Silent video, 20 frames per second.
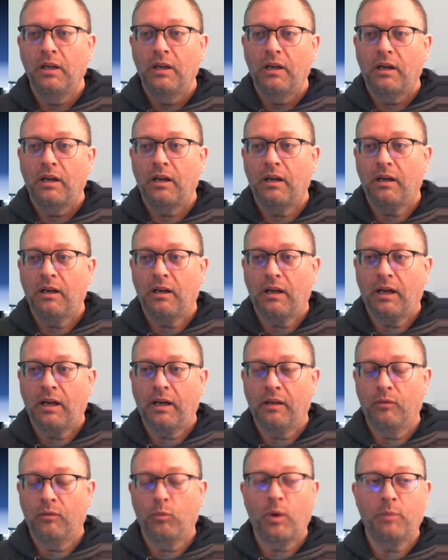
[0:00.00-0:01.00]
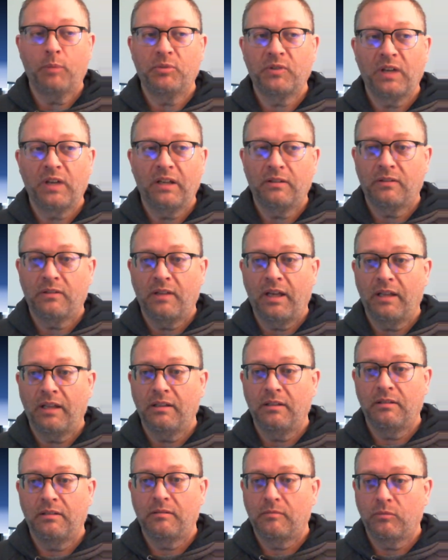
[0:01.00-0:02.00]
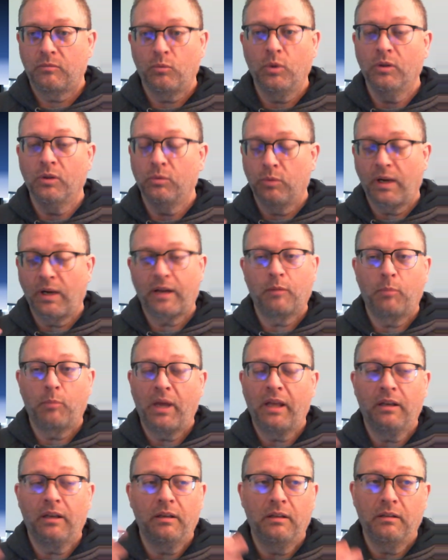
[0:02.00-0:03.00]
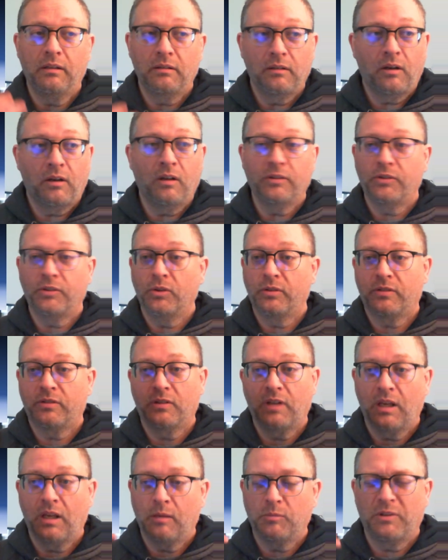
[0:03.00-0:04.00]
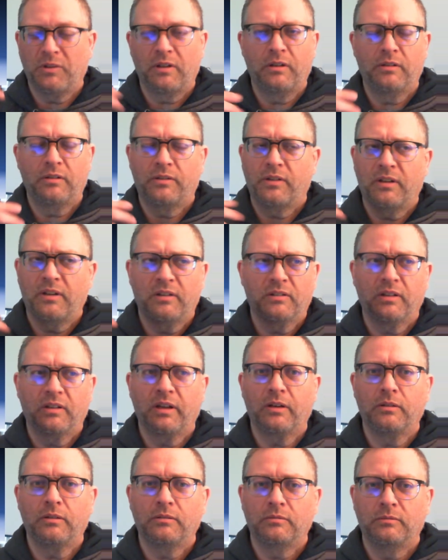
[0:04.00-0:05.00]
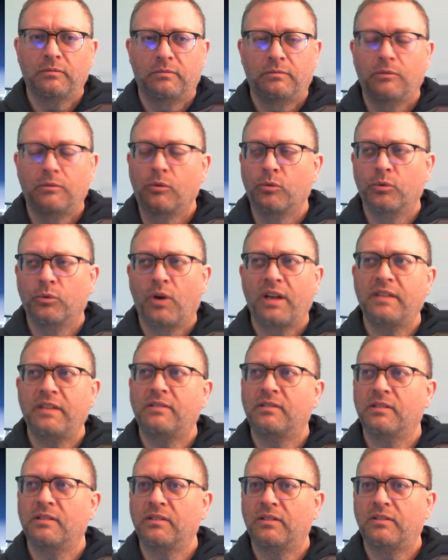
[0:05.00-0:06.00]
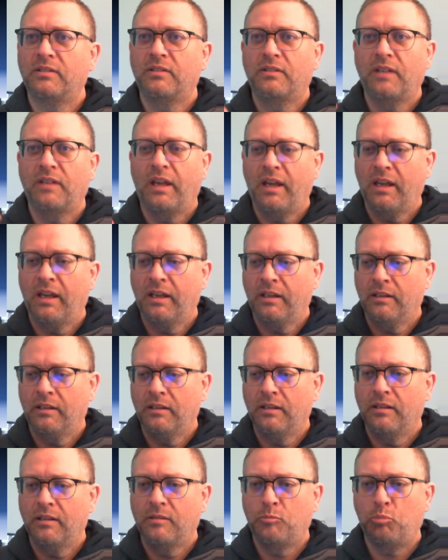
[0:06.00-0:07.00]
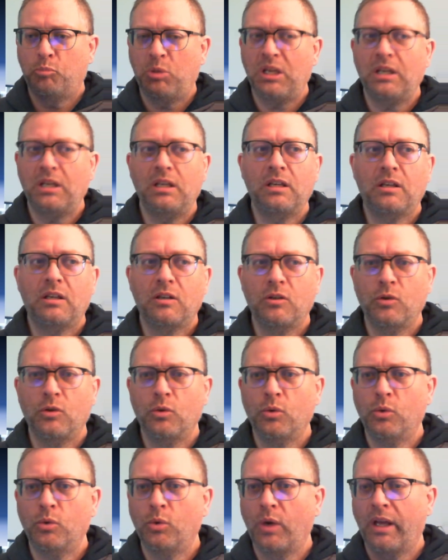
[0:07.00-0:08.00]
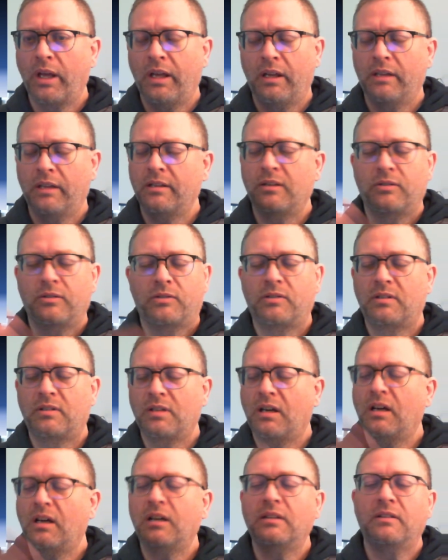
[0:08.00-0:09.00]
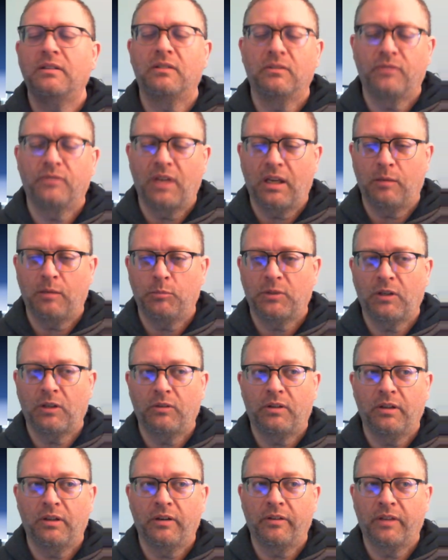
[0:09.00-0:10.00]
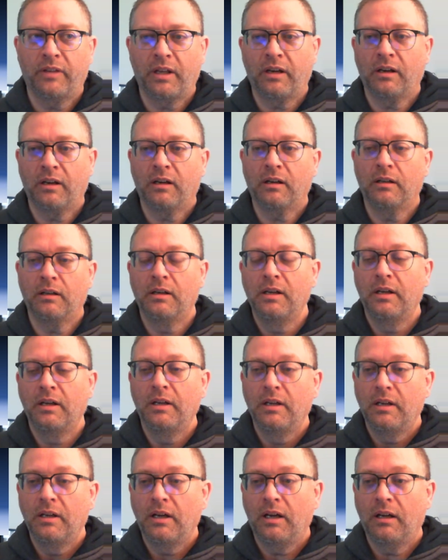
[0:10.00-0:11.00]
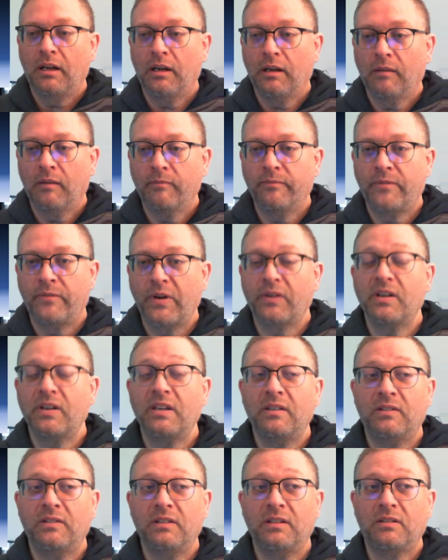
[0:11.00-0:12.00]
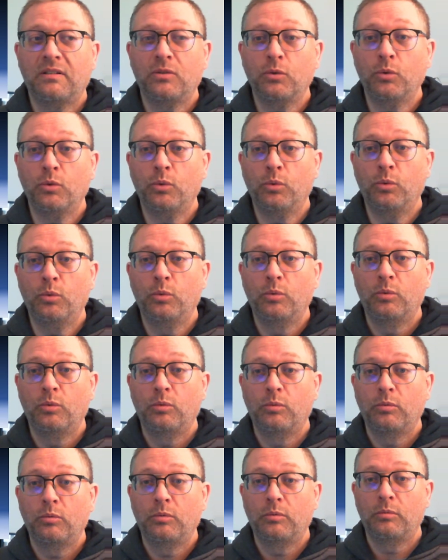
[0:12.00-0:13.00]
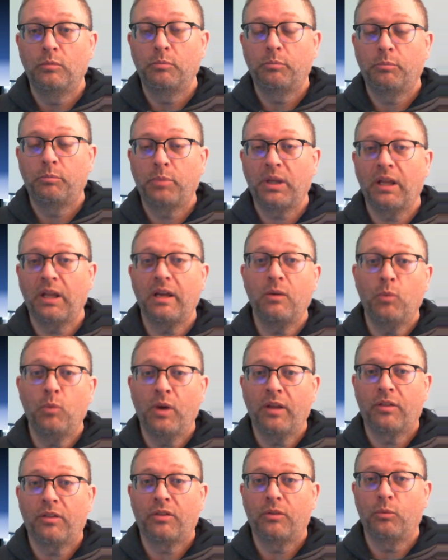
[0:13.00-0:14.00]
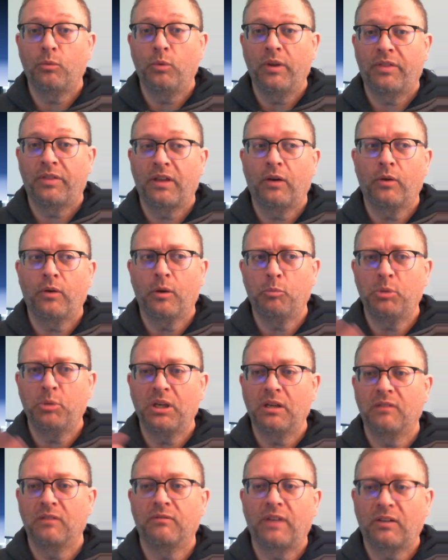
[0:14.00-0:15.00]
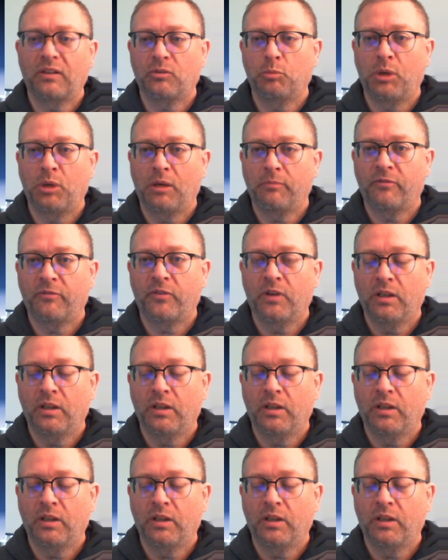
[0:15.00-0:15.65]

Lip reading: on websites that will recommend all sorts of games. There's things like Risis and PDQ. There's tons of games out there that are very easy to play with without a big investment up front,